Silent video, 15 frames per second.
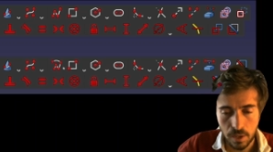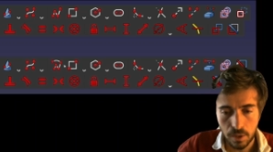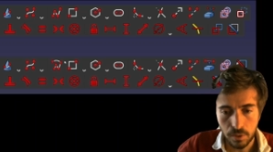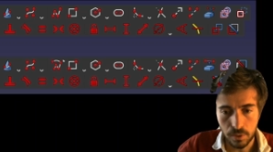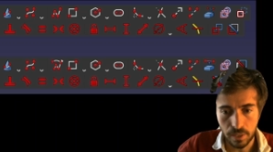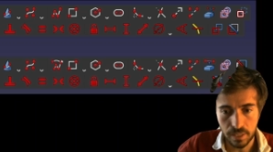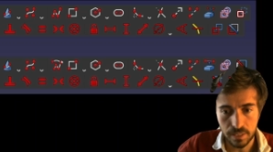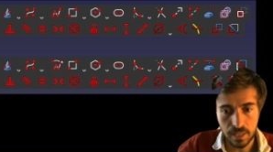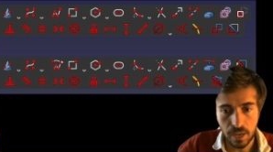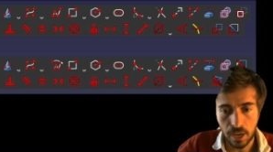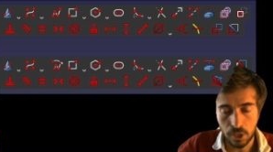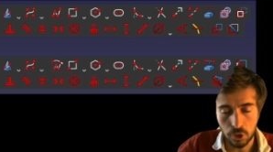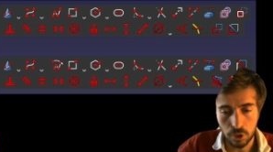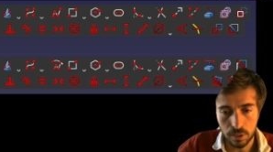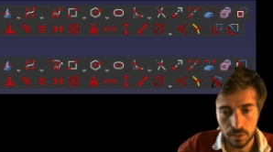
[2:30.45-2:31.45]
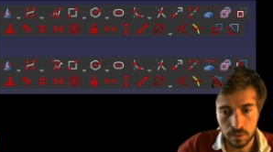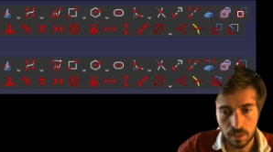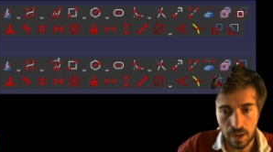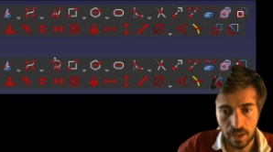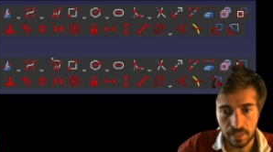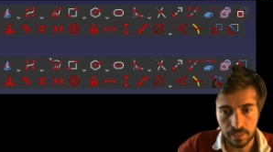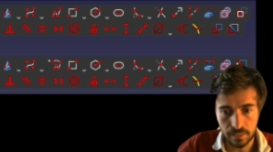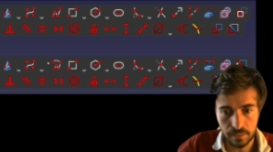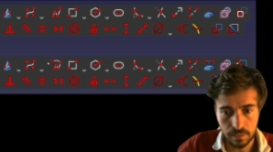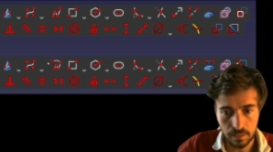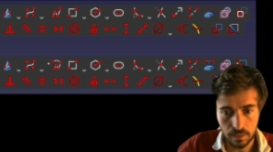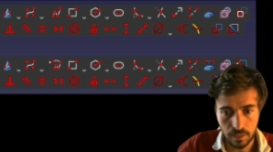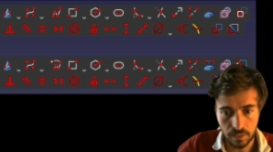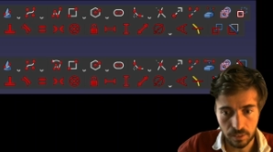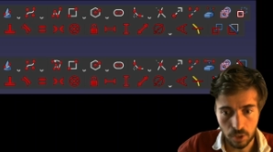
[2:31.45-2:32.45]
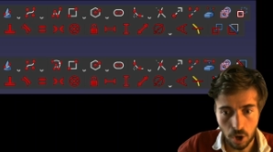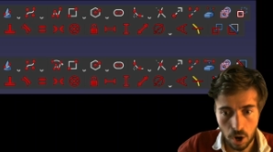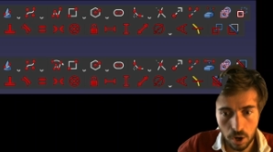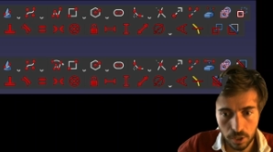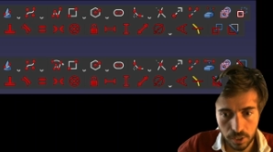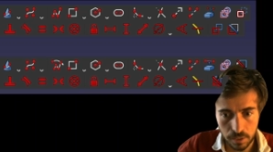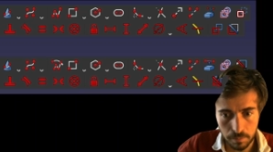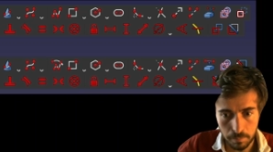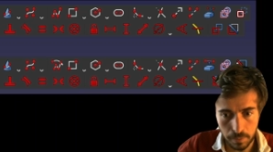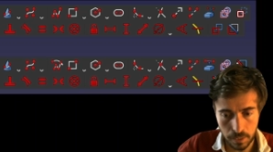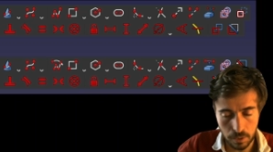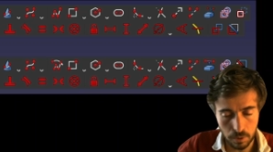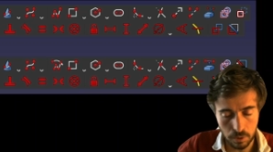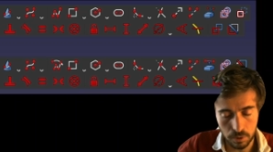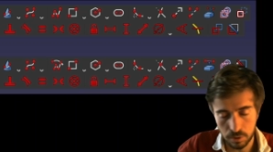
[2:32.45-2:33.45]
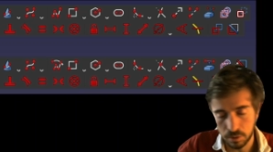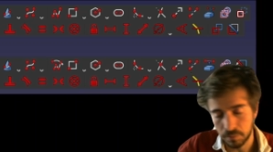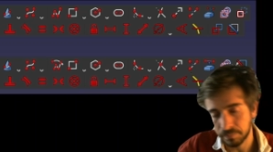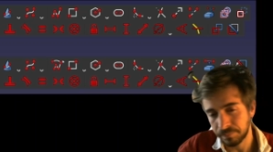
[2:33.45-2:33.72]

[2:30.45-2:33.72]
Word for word: You can see I just added an arc because